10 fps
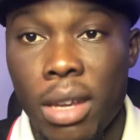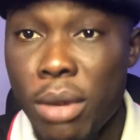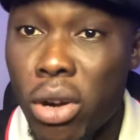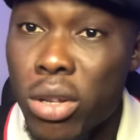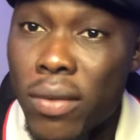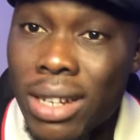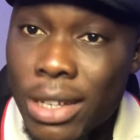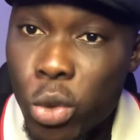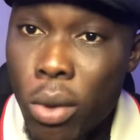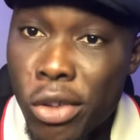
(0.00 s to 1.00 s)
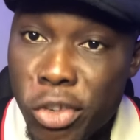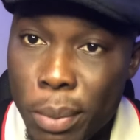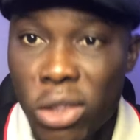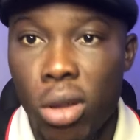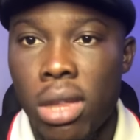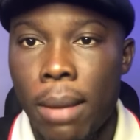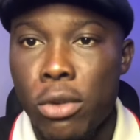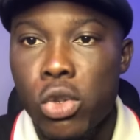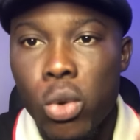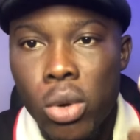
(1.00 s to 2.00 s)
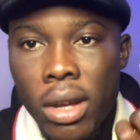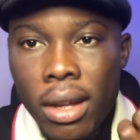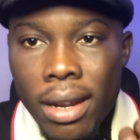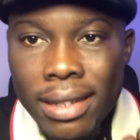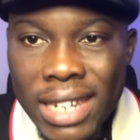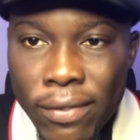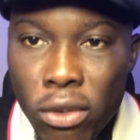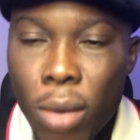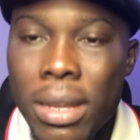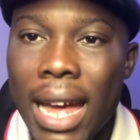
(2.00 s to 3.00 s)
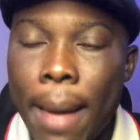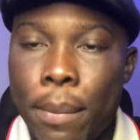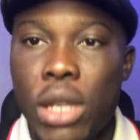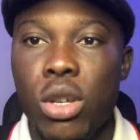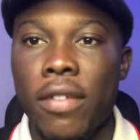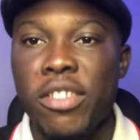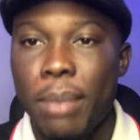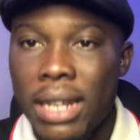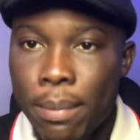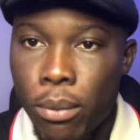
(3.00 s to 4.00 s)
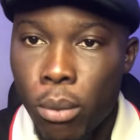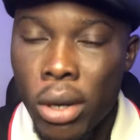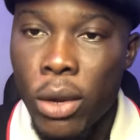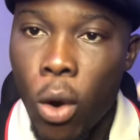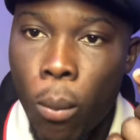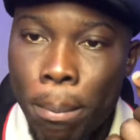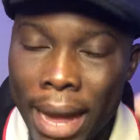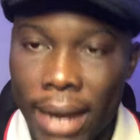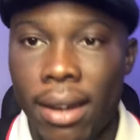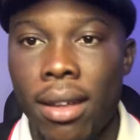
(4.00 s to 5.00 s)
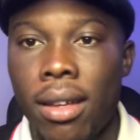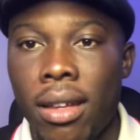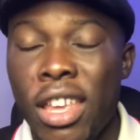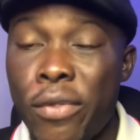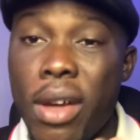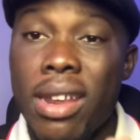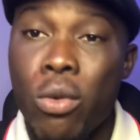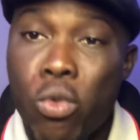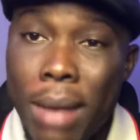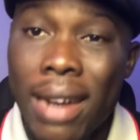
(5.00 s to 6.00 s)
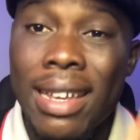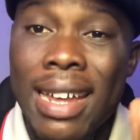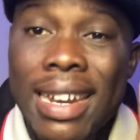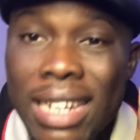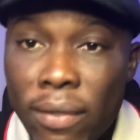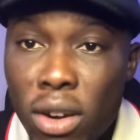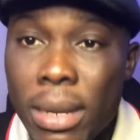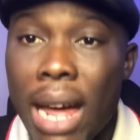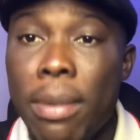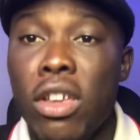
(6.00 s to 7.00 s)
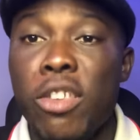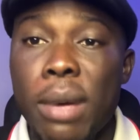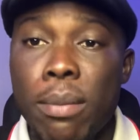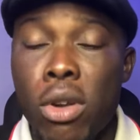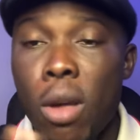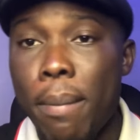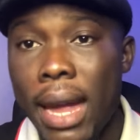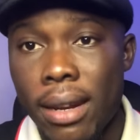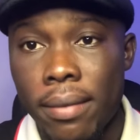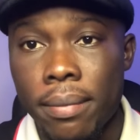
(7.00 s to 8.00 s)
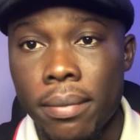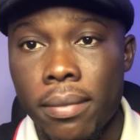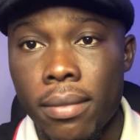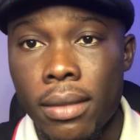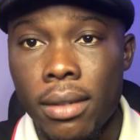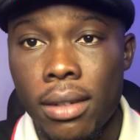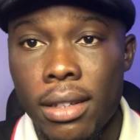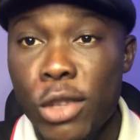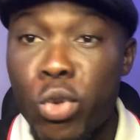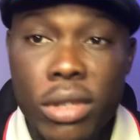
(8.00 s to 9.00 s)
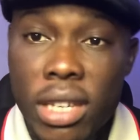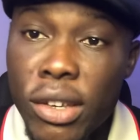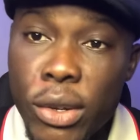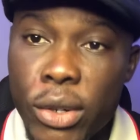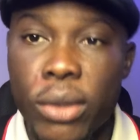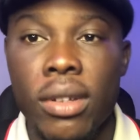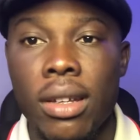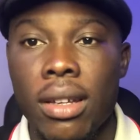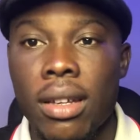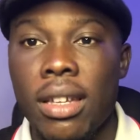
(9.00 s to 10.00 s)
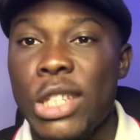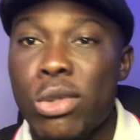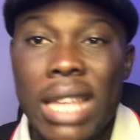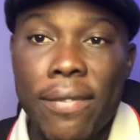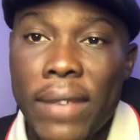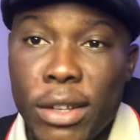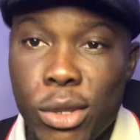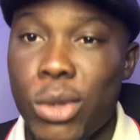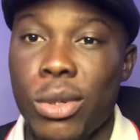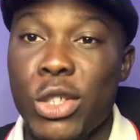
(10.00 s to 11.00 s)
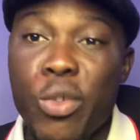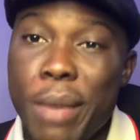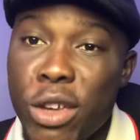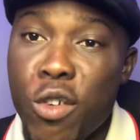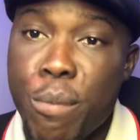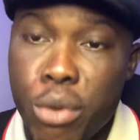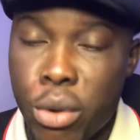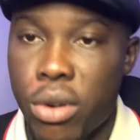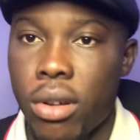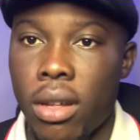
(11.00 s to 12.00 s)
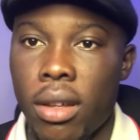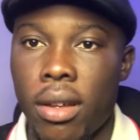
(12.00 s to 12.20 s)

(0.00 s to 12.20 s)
because of the little one you spent on them. So develop the habit of spending money on men. If you are a woman, develop the habit of spending money on men. It will kill you. It will affect you. It will make you broke.